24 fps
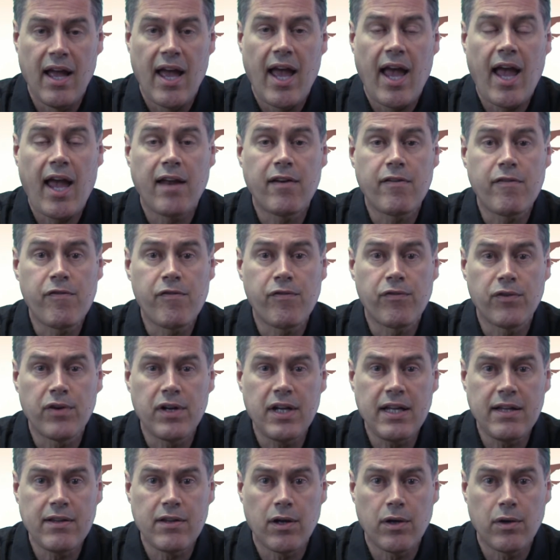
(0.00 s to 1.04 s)
and
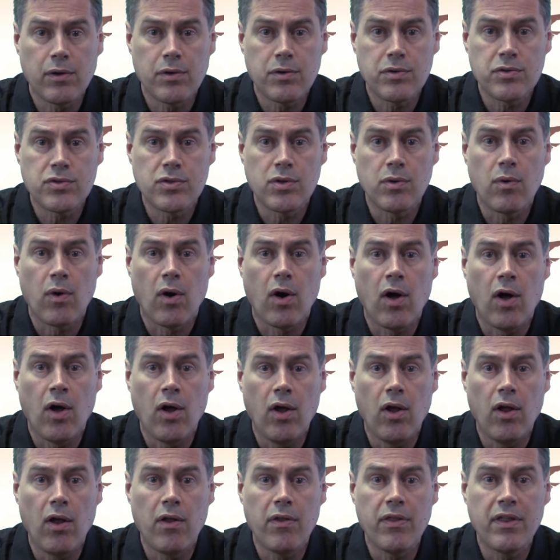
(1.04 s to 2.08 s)
free those who
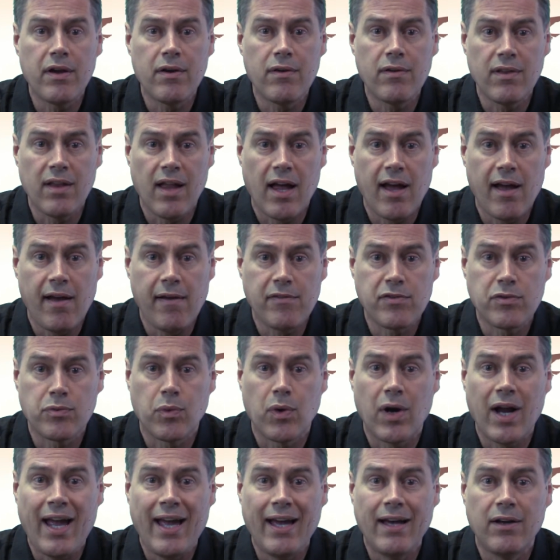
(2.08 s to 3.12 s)
all their lives
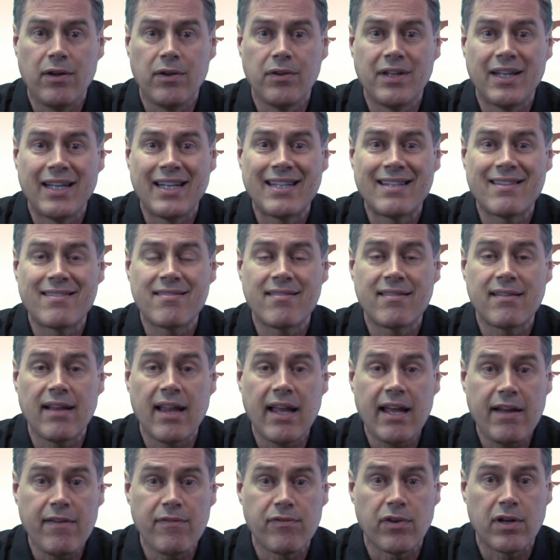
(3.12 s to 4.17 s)
were held in
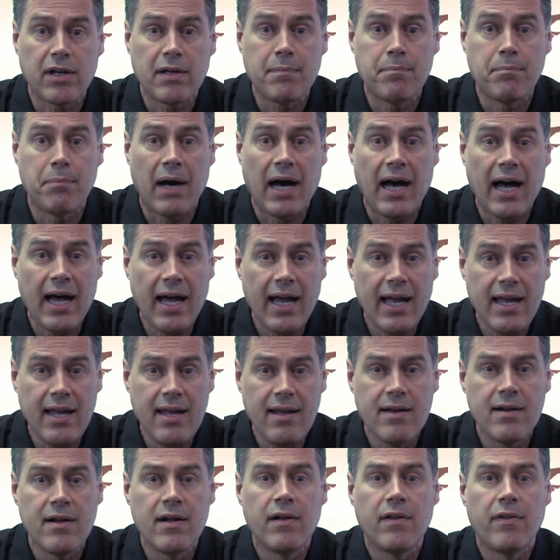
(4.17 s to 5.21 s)
slavery by
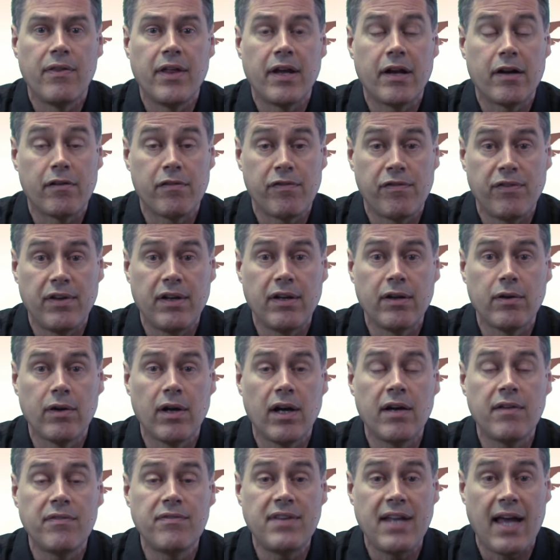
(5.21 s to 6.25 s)
their fear
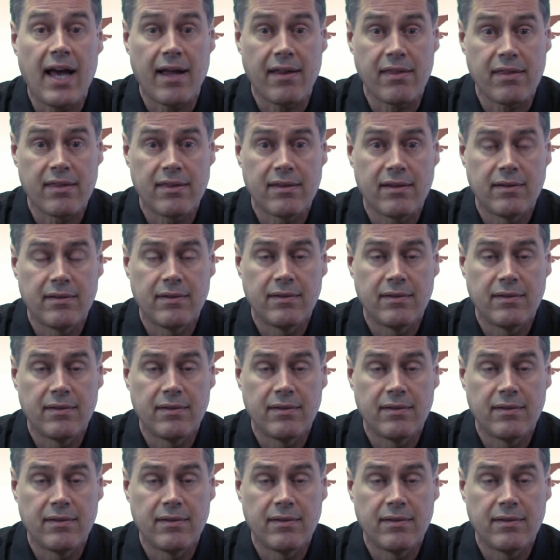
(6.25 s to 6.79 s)
of death.